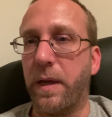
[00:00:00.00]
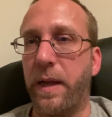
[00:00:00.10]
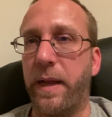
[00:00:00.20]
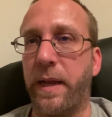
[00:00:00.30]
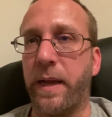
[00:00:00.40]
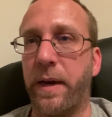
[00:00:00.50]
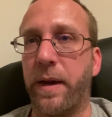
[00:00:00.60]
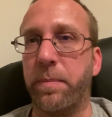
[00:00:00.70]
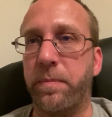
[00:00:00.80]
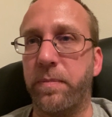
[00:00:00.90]

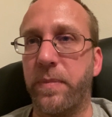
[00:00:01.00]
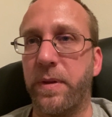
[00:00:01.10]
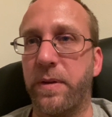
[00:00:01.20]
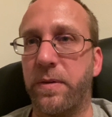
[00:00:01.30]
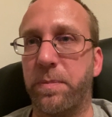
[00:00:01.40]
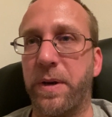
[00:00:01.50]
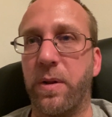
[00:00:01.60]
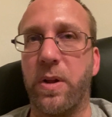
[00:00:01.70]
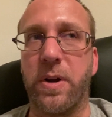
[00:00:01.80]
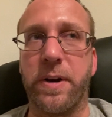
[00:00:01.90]
And this has been a
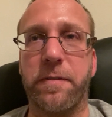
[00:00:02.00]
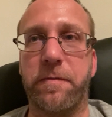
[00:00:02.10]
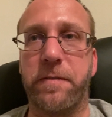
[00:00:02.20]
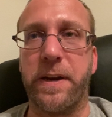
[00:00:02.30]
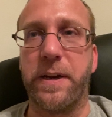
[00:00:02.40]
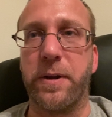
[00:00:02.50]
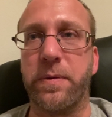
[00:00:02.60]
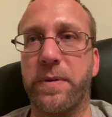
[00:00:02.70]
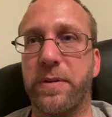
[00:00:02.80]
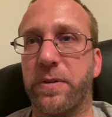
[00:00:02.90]
long enough video.
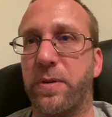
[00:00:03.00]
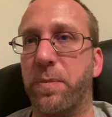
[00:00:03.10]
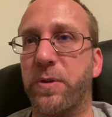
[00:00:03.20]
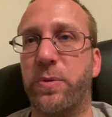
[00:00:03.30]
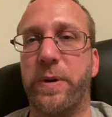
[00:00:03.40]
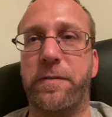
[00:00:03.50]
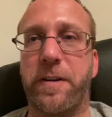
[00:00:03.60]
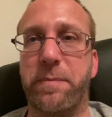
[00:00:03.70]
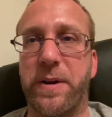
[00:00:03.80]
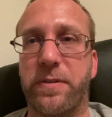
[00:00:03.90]
This is almost
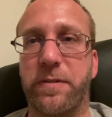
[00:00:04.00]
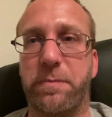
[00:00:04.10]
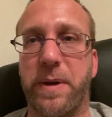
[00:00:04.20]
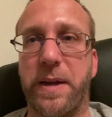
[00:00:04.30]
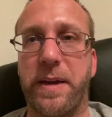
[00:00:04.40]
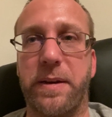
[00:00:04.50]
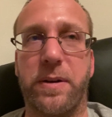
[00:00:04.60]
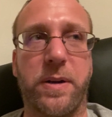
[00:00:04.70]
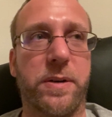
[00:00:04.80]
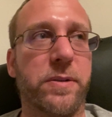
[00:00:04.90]
25 minutes of my
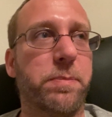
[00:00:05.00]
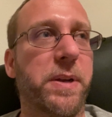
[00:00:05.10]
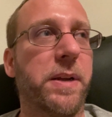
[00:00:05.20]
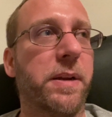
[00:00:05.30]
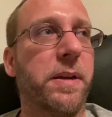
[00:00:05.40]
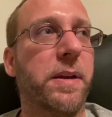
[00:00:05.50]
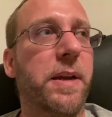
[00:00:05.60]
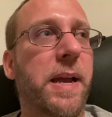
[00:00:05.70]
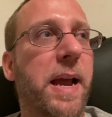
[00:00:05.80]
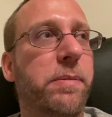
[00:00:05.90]
daughters being
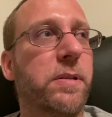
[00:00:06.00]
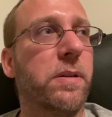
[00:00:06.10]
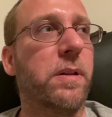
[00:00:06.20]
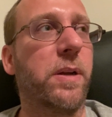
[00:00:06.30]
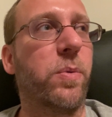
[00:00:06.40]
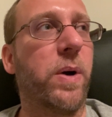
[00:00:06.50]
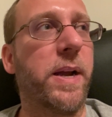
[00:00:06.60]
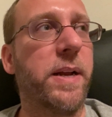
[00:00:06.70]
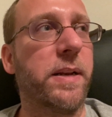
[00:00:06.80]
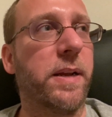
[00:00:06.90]
absolutely
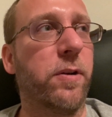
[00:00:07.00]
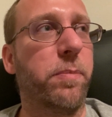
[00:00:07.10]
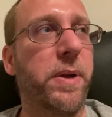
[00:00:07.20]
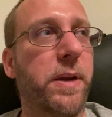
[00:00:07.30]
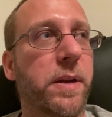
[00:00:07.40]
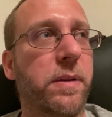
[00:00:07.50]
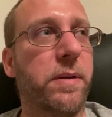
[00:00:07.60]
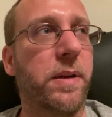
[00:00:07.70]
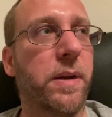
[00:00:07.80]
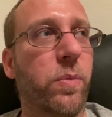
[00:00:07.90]
quiet and obedient
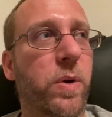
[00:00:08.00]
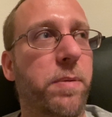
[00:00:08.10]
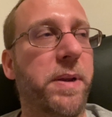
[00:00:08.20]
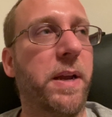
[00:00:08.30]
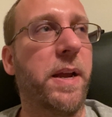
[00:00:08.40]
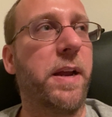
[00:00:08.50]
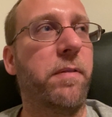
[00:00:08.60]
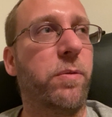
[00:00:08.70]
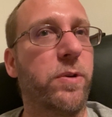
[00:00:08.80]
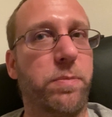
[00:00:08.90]
and
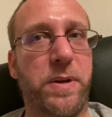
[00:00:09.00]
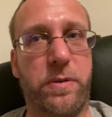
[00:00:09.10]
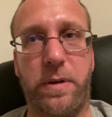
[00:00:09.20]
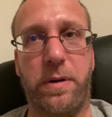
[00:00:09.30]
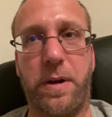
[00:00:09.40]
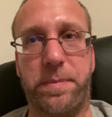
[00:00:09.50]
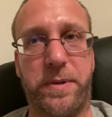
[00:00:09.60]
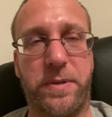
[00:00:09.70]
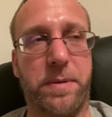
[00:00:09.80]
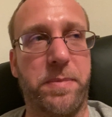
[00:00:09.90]
well-behaved, which means they're up
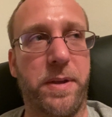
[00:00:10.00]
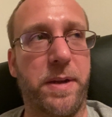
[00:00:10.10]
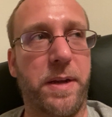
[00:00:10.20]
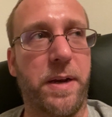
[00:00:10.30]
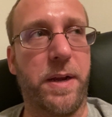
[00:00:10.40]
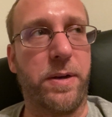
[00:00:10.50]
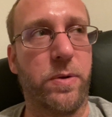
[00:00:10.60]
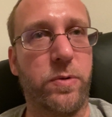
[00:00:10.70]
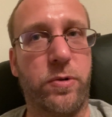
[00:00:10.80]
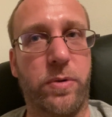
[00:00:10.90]
to something, and I
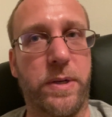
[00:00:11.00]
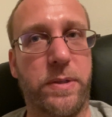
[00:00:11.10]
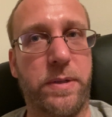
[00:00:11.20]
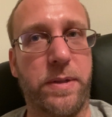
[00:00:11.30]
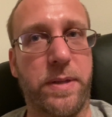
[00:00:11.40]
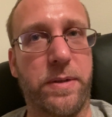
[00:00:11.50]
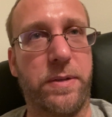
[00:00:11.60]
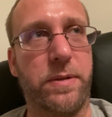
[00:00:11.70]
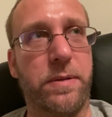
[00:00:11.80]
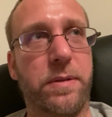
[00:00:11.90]
don't trust
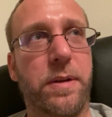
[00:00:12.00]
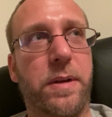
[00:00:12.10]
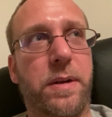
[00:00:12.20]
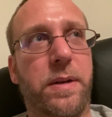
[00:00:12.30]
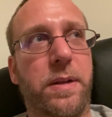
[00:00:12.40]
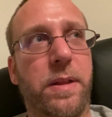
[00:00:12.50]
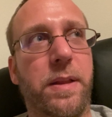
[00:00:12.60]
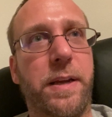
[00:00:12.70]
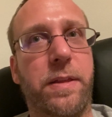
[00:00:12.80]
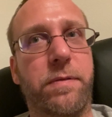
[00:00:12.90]
this
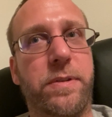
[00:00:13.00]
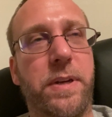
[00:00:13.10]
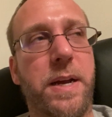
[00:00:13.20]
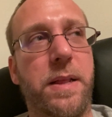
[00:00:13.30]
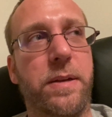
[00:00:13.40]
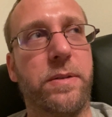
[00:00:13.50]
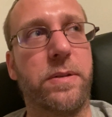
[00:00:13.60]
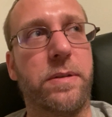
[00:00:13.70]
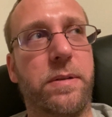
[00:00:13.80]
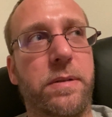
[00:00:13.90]
length of
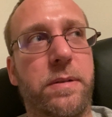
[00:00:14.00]
silence.